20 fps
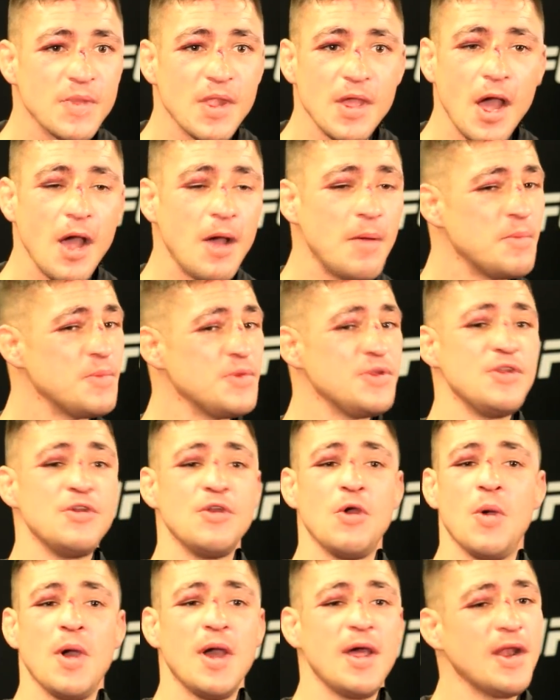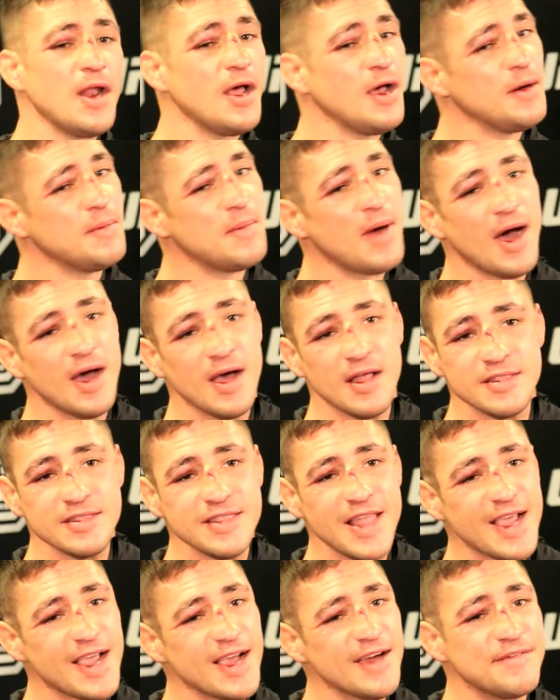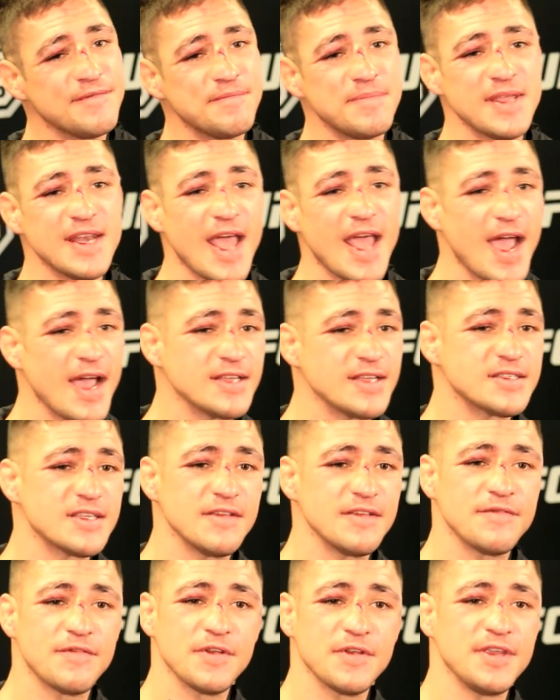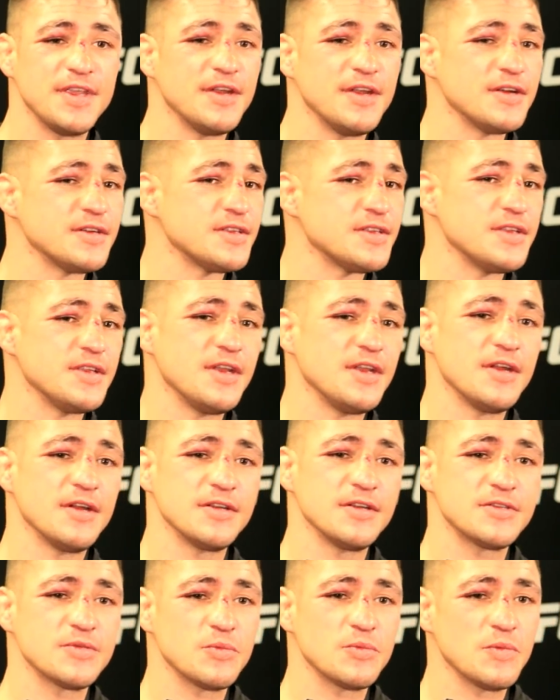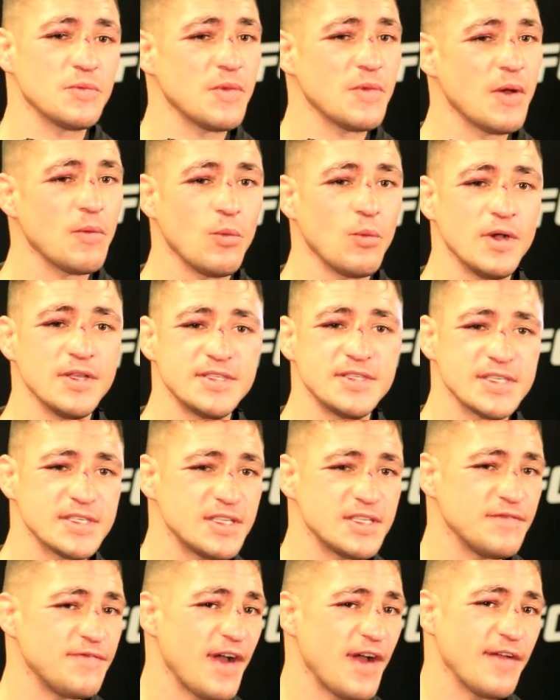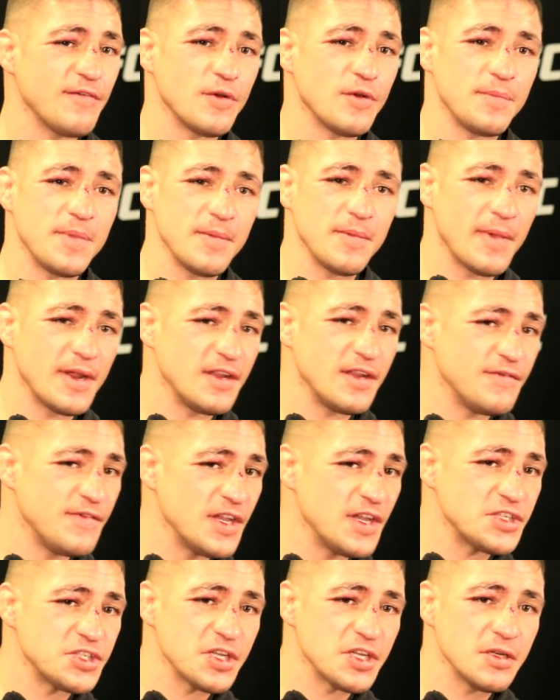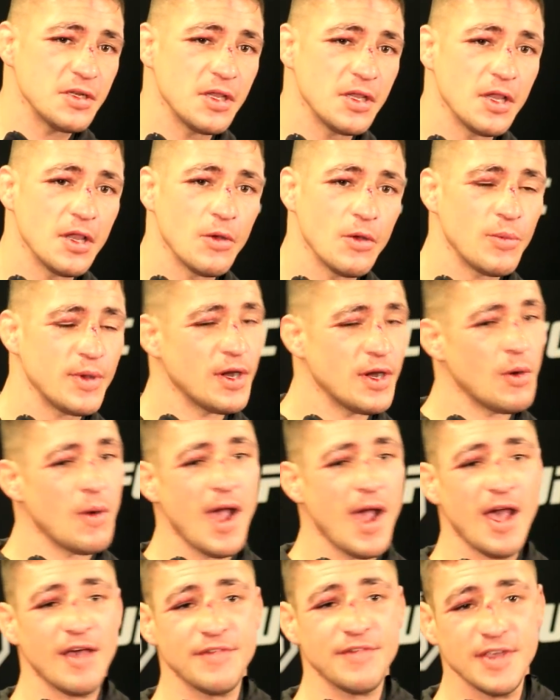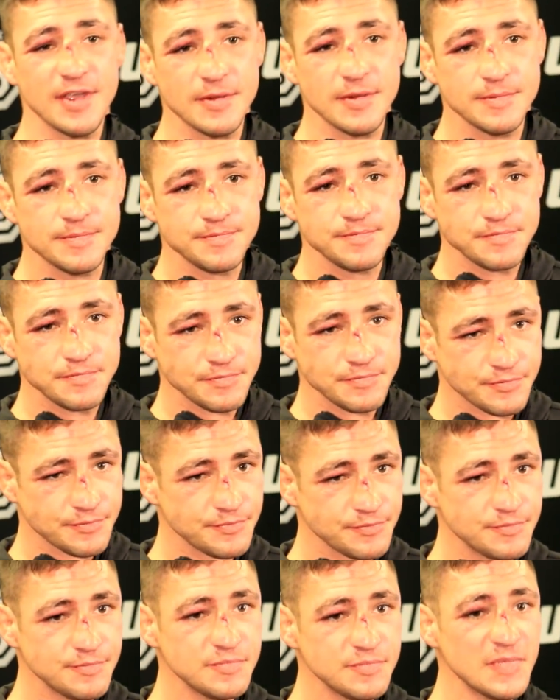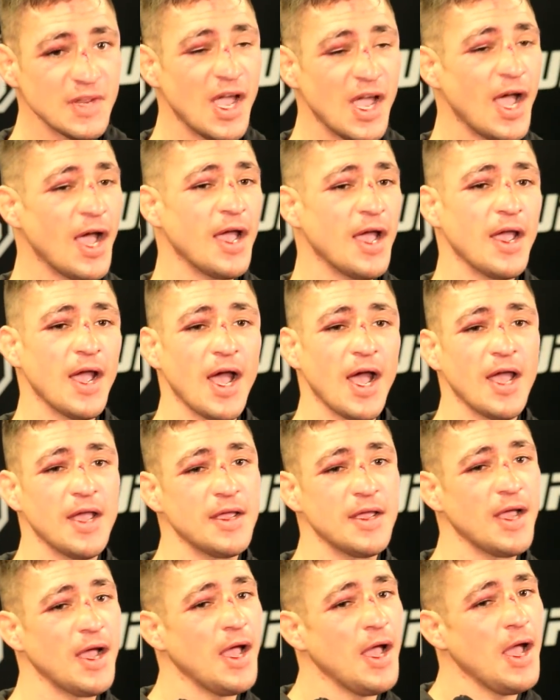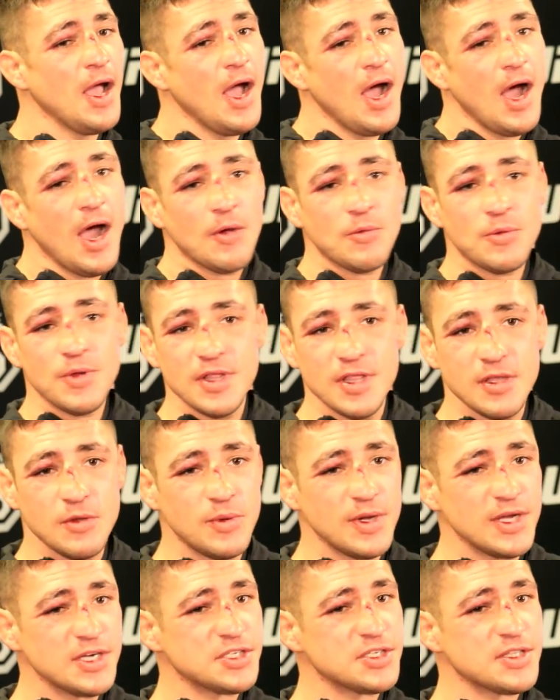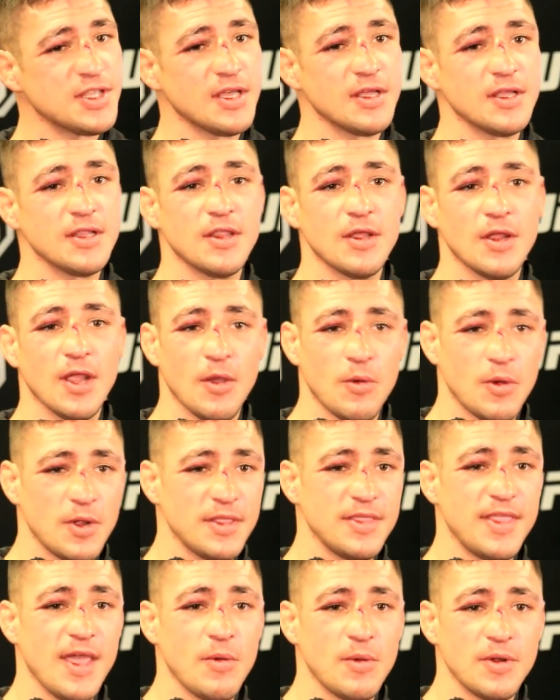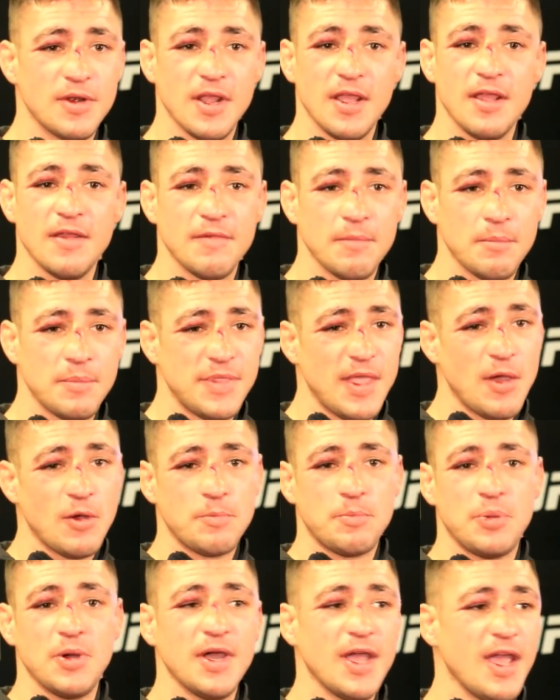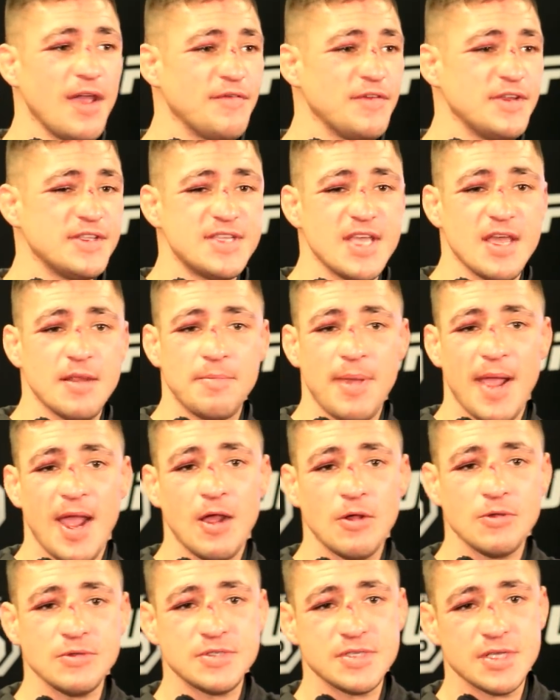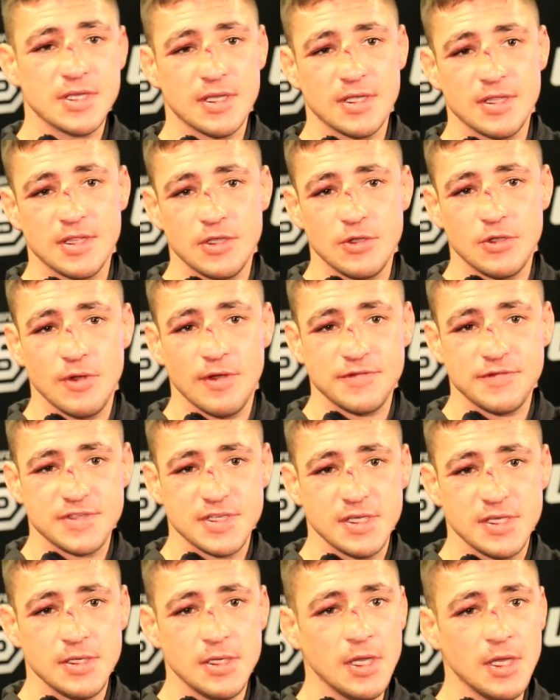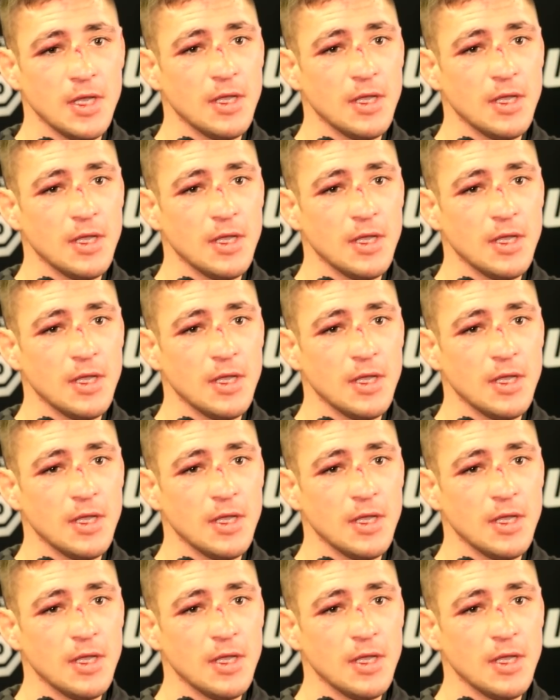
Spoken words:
Like I've been asking for years and years, 165 would be my division. Mm-hmm. We don't have it. I really wish that they would put every 10 pounds in the UFC,